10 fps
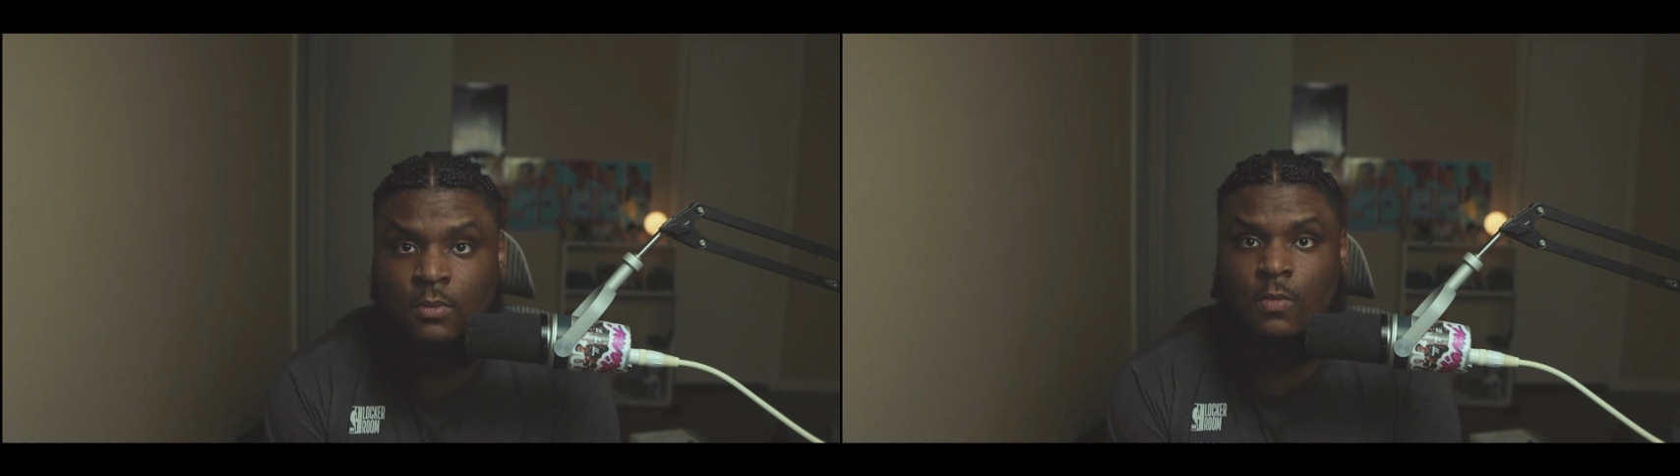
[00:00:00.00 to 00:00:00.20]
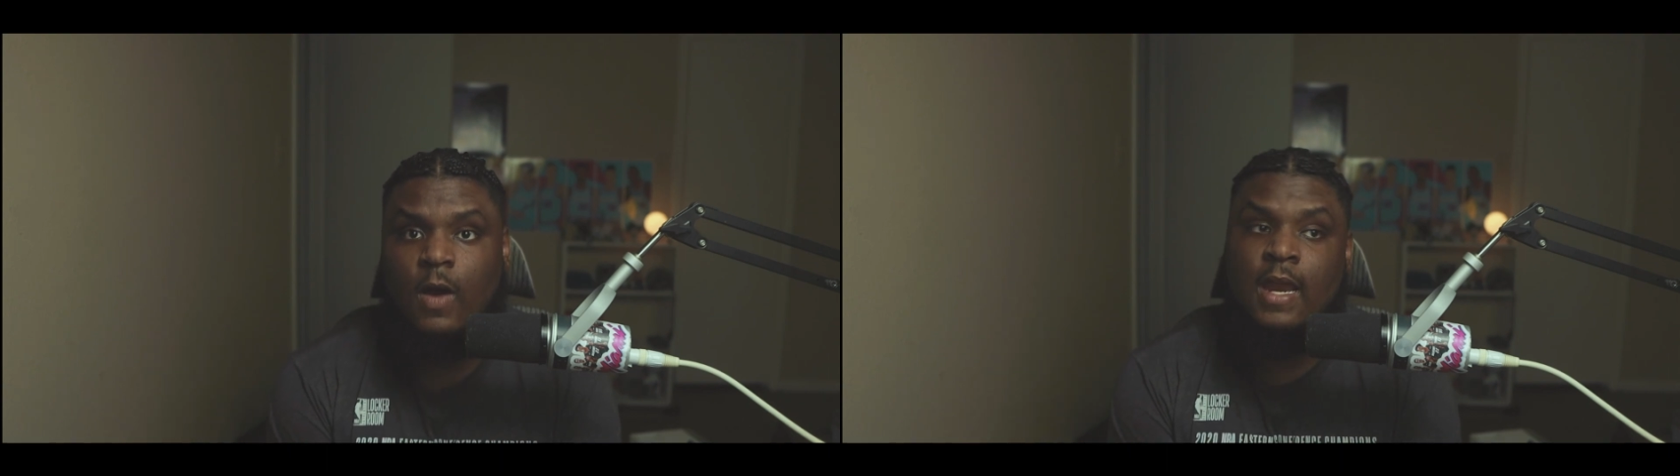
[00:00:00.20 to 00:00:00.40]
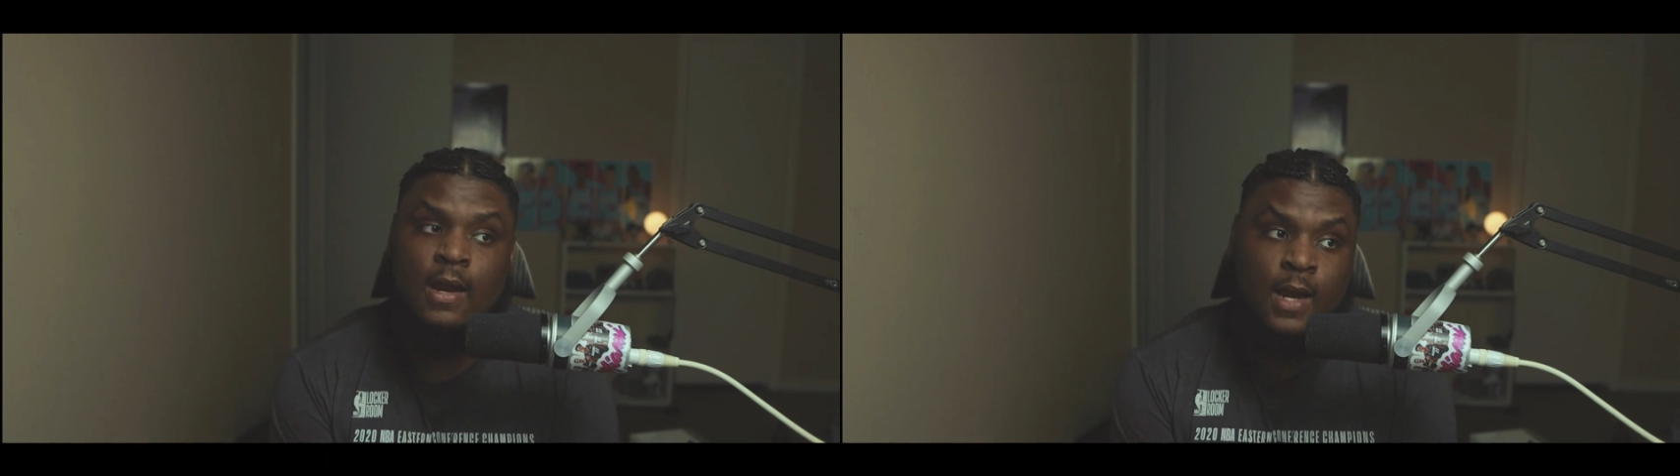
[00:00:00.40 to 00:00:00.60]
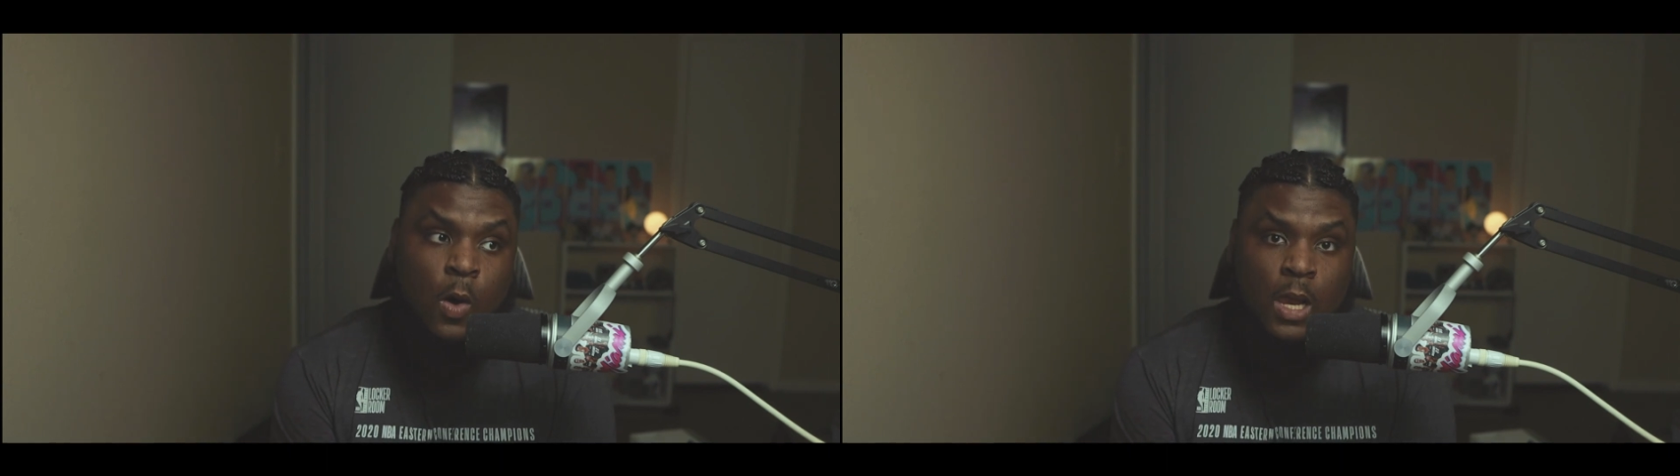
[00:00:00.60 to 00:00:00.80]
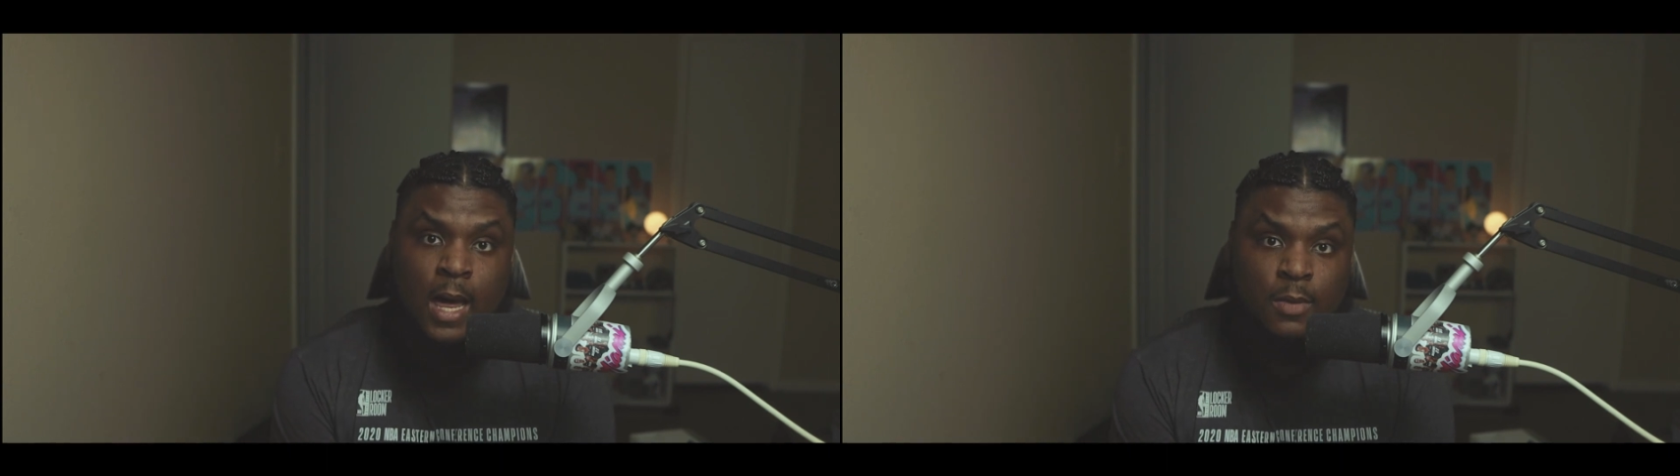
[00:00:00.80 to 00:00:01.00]
I know a
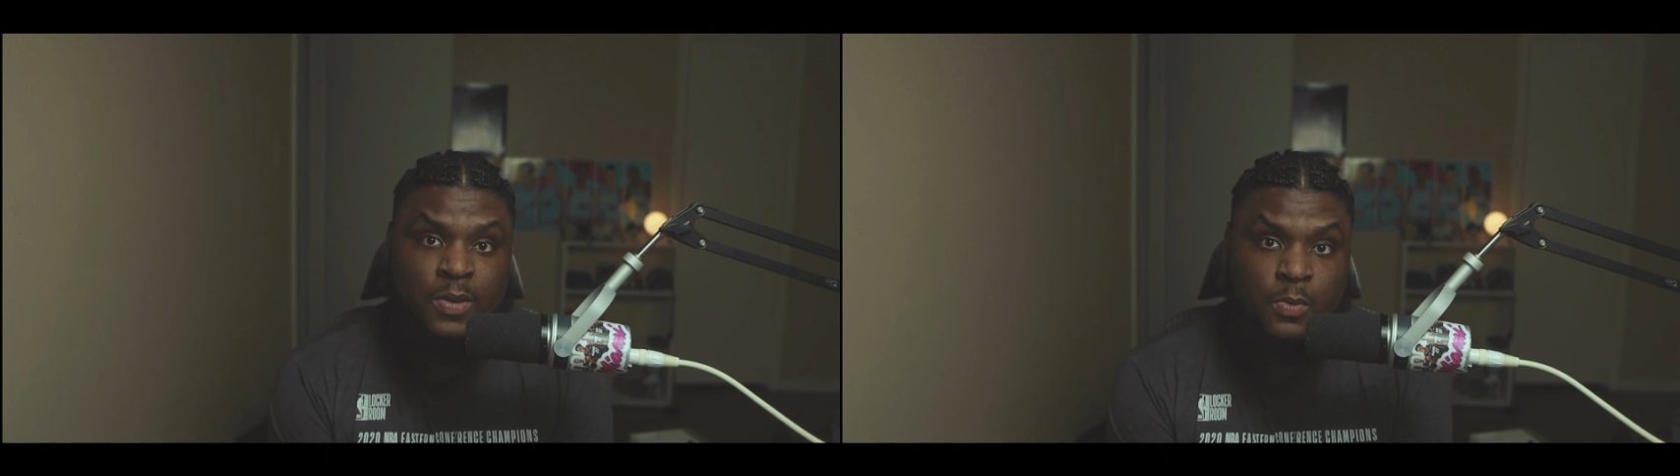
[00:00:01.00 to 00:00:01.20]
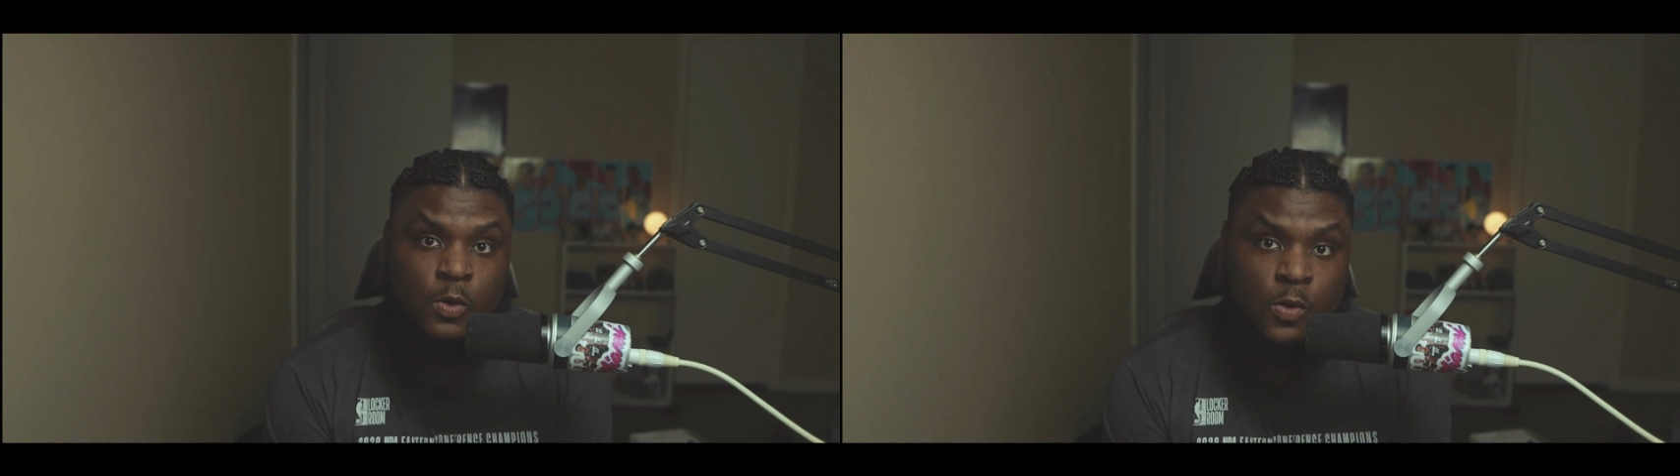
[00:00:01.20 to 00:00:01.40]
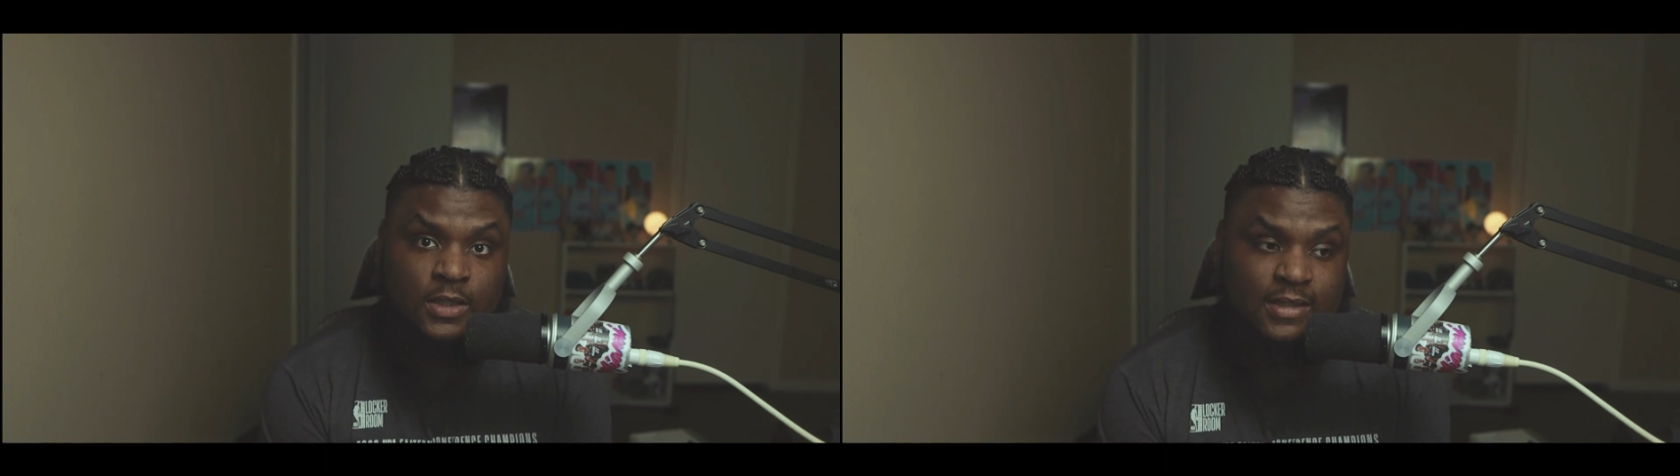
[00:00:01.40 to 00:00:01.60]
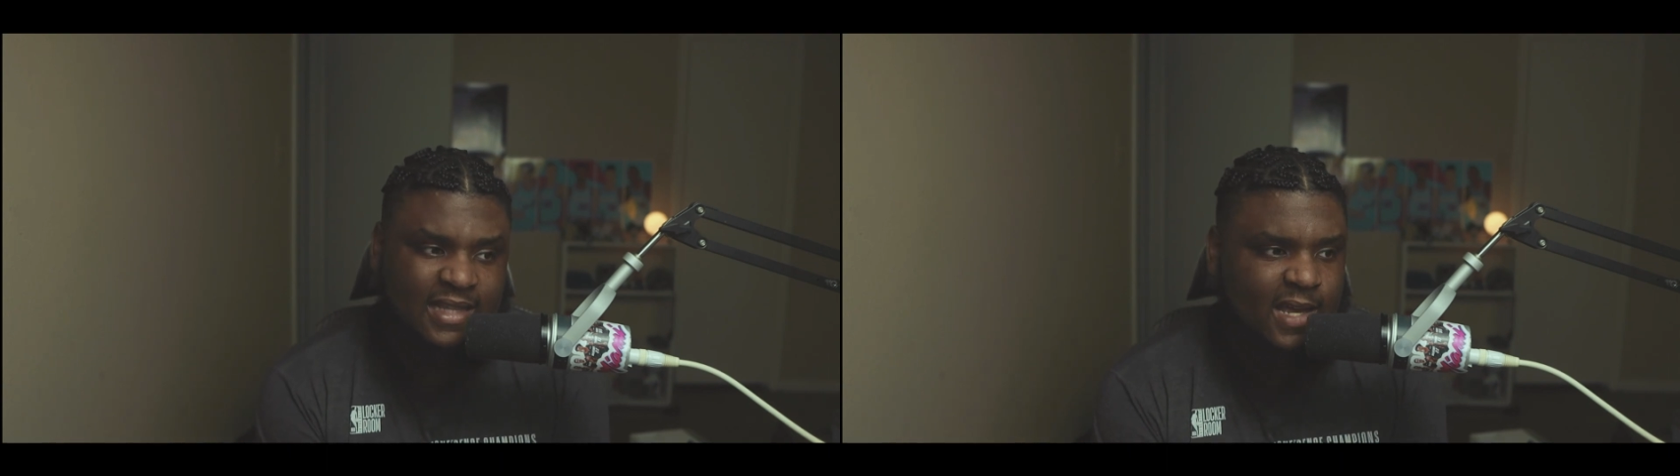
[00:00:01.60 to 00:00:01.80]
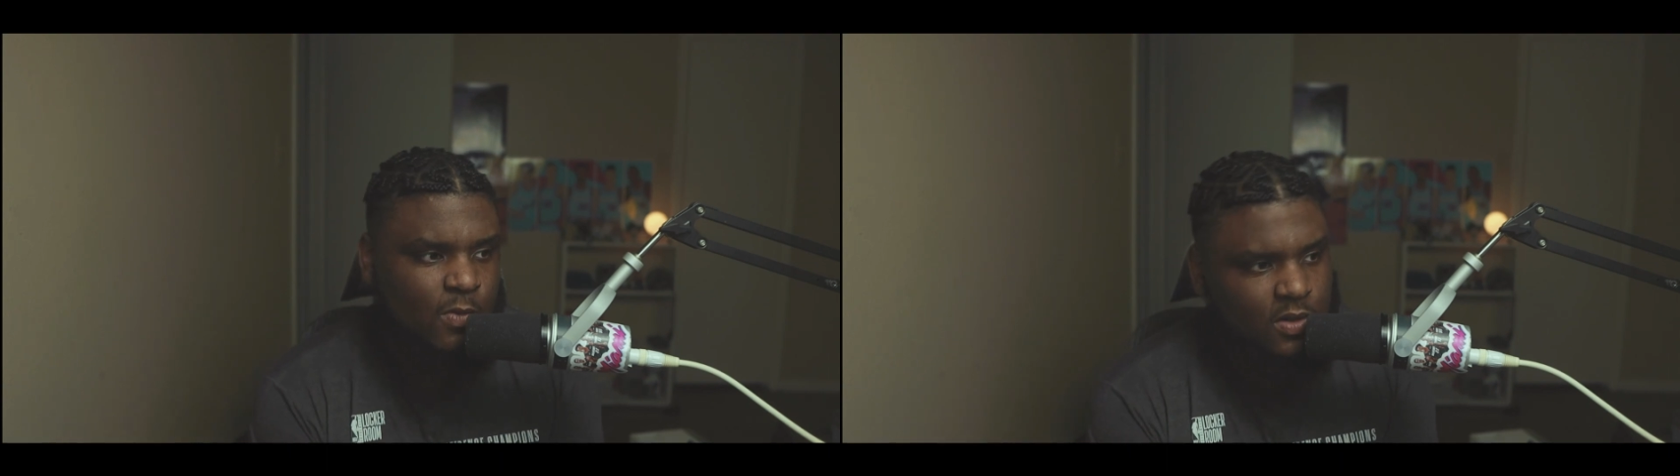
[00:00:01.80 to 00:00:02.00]
lot of people are going to
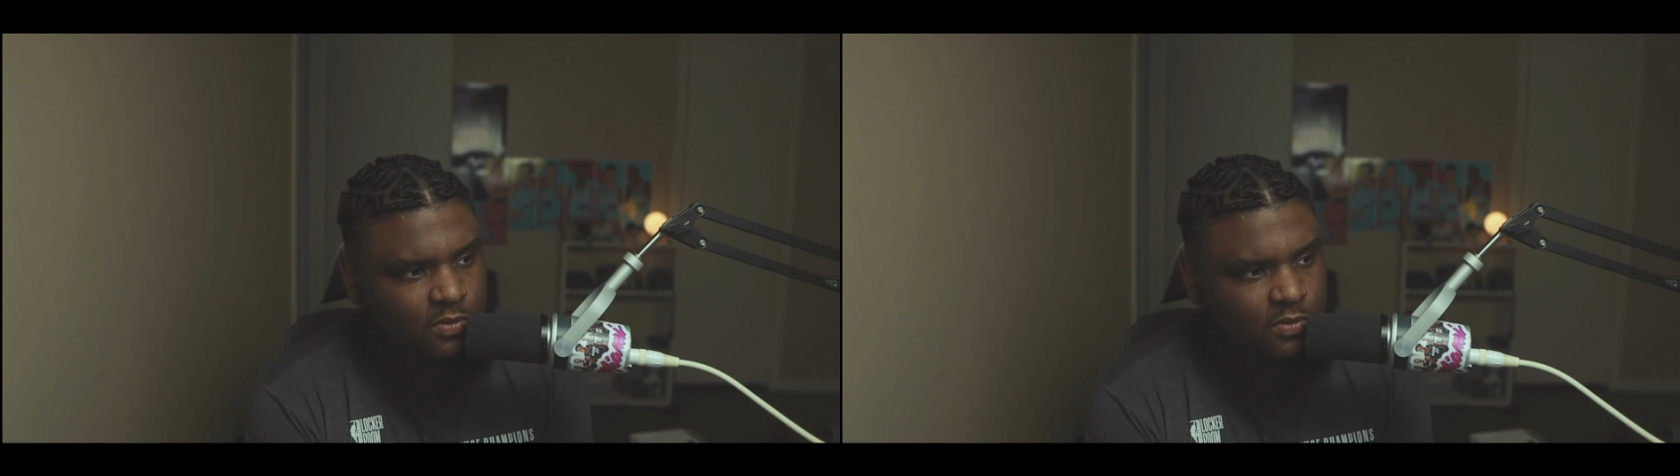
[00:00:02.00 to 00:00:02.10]
say, well,